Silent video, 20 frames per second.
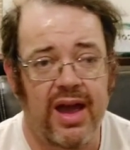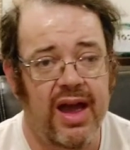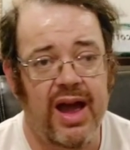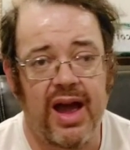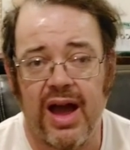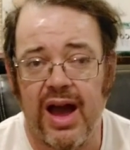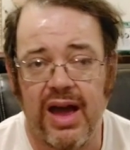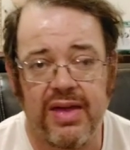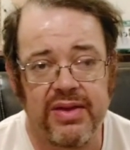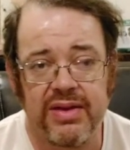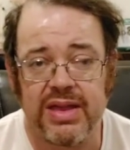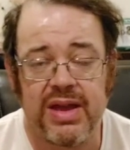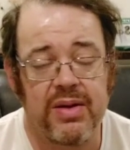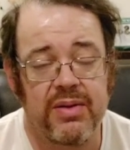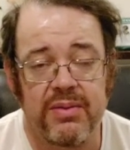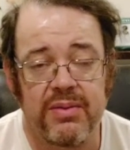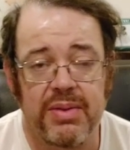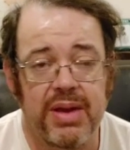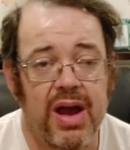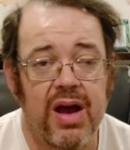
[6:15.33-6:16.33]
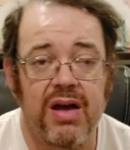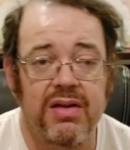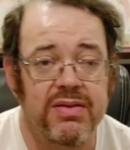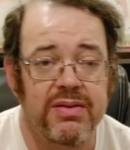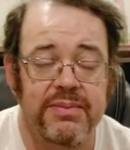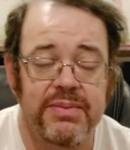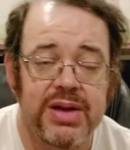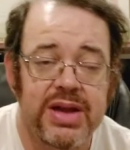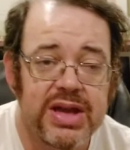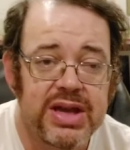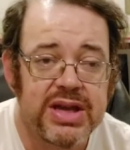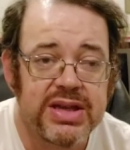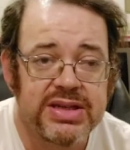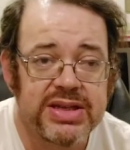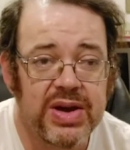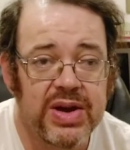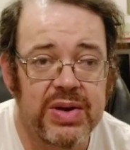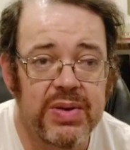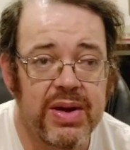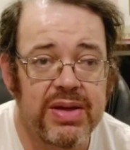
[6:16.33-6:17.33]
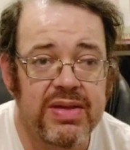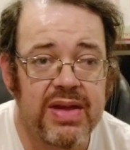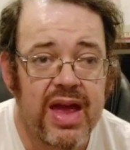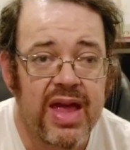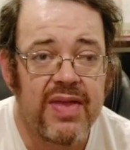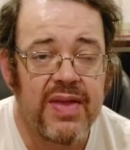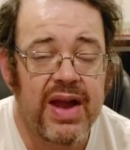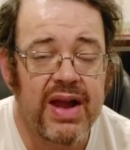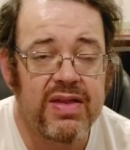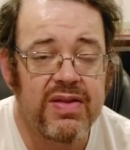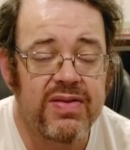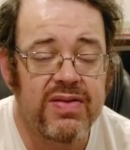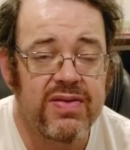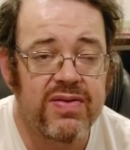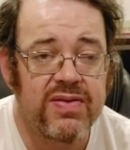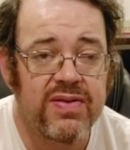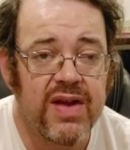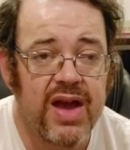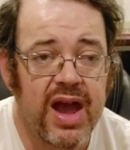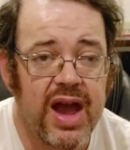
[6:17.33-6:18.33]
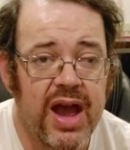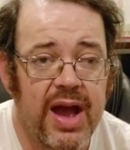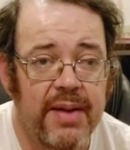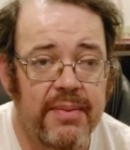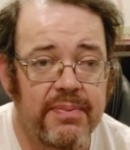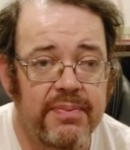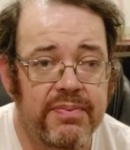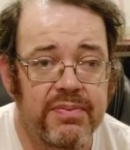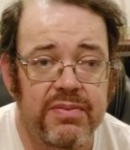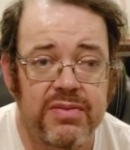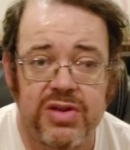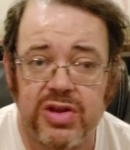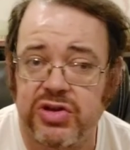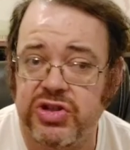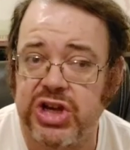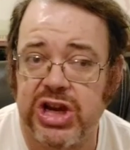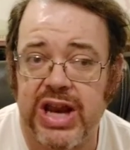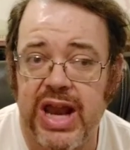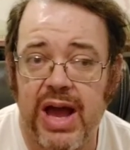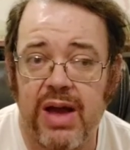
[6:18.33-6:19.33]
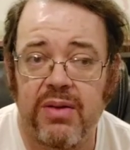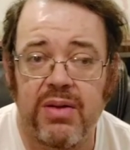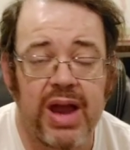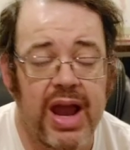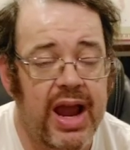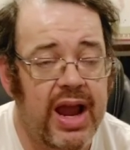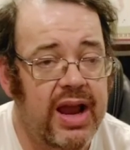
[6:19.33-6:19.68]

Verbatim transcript: Uh, I think that would be awesome. So anyways, that's, um, so check it out.